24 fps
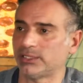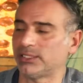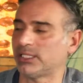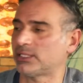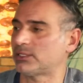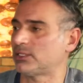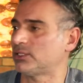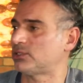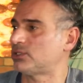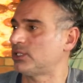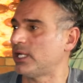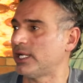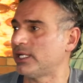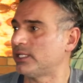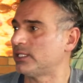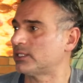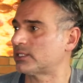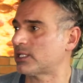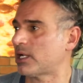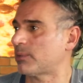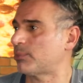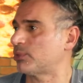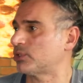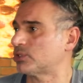addicted to any
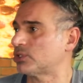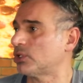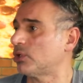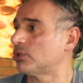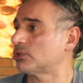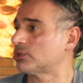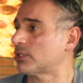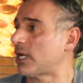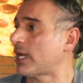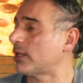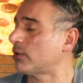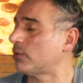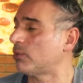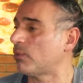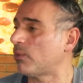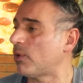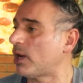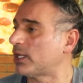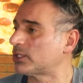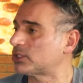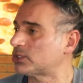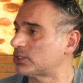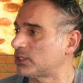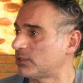type of show, so I don't
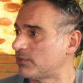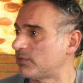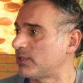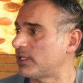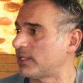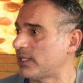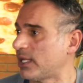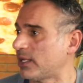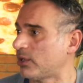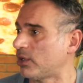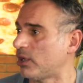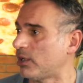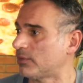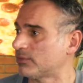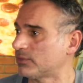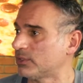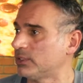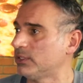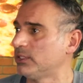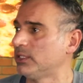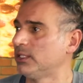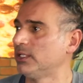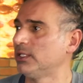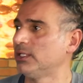watch TV that
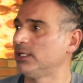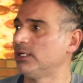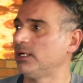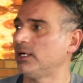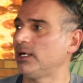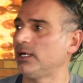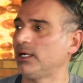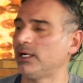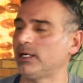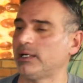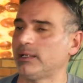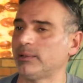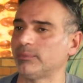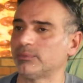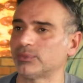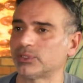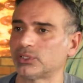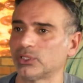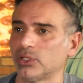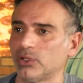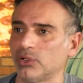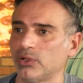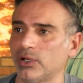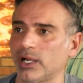often. Yeah.
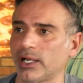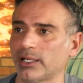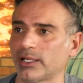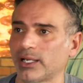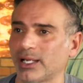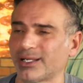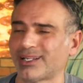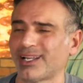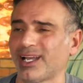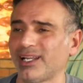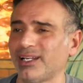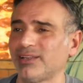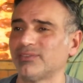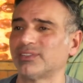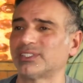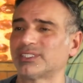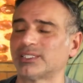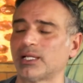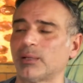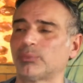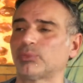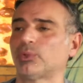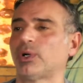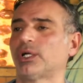So I can't even
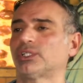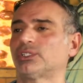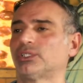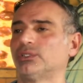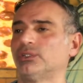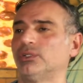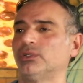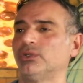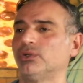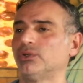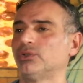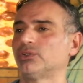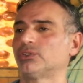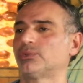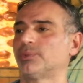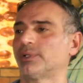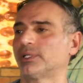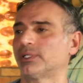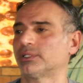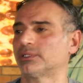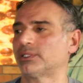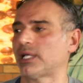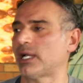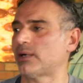stop watching the news
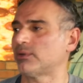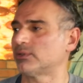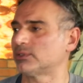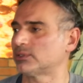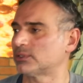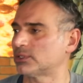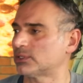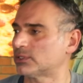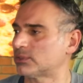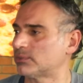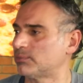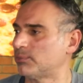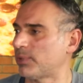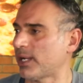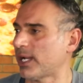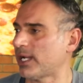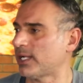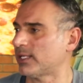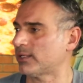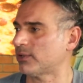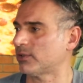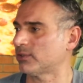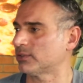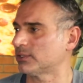because that was just
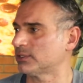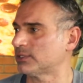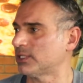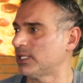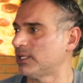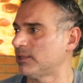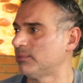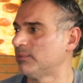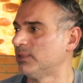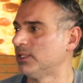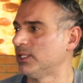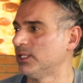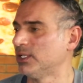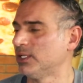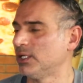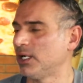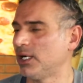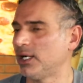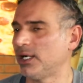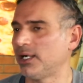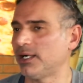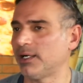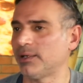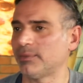bad all the time.
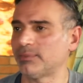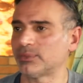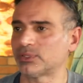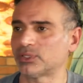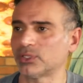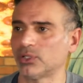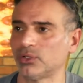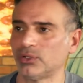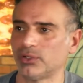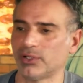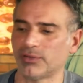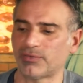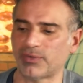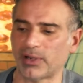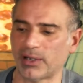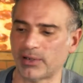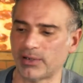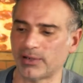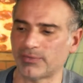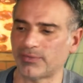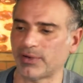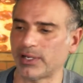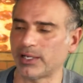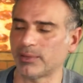So if
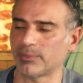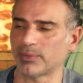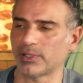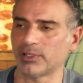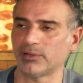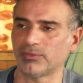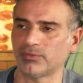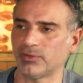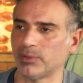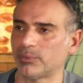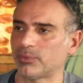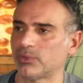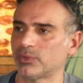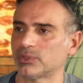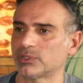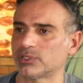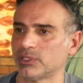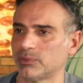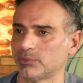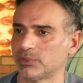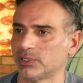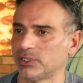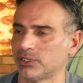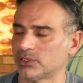I am going to flip through
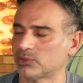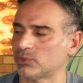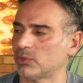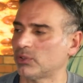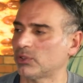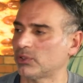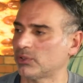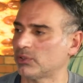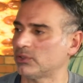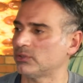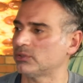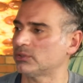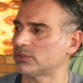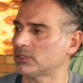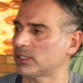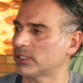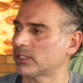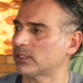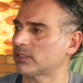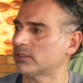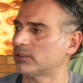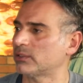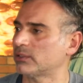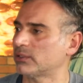something, it's one of those
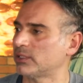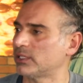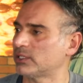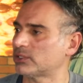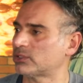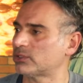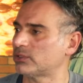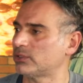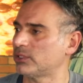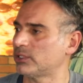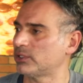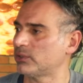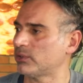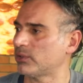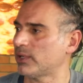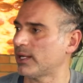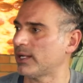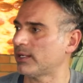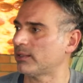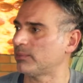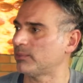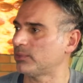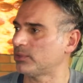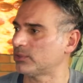like History or
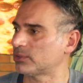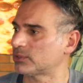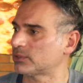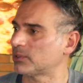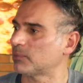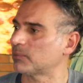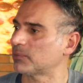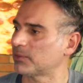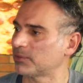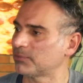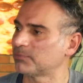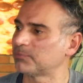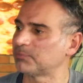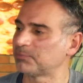Animal or something.